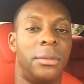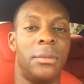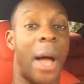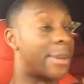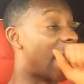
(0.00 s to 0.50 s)

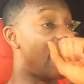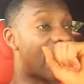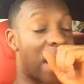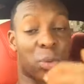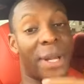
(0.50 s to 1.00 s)
I'm telling you
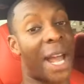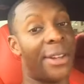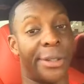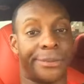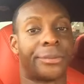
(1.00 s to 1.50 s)
guys what I
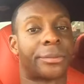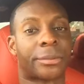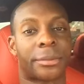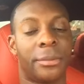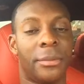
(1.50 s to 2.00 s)
do.
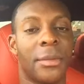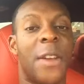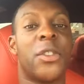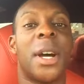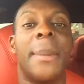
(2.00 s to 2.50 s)
If
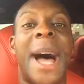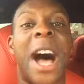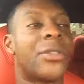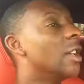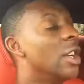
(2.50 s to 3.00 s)
you come to my
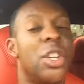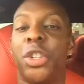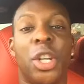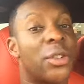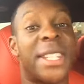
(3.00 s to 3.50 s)
house, you
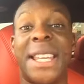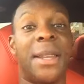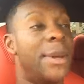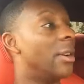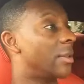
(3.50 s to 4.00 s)
don't see any
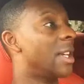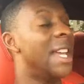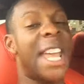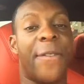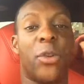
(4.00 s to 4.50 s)
bills.
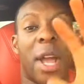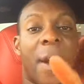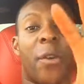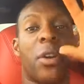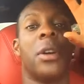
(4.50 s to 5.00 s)
If you
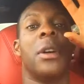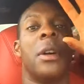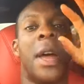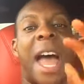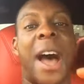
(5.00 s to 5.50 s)
ever
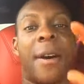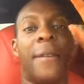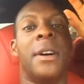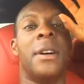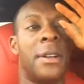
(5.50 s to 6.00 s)
have
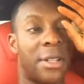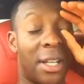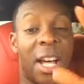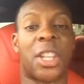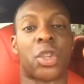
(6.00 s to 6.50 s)
the
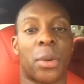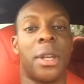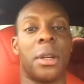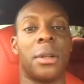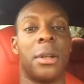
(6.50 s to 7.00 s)
luxury
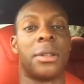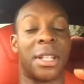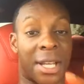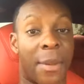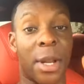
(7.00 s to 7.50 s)
to
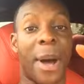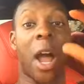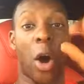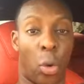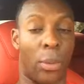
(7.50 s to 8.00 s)
come to my
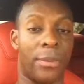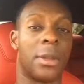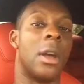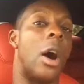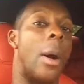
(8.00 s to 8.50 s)
home
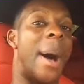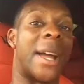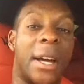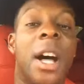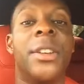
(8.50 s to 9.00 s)
or my
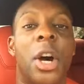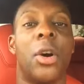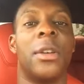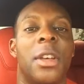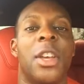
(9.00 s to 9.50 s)
condo,
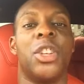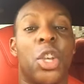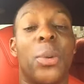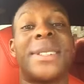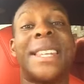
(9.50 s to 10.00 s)
you
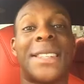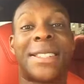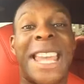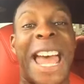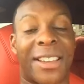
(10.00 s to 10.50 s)
will see
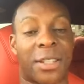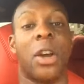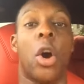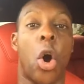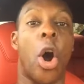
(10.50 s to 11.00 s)
checks
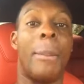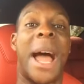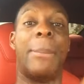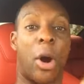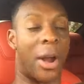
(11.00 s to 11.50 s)
on my bar.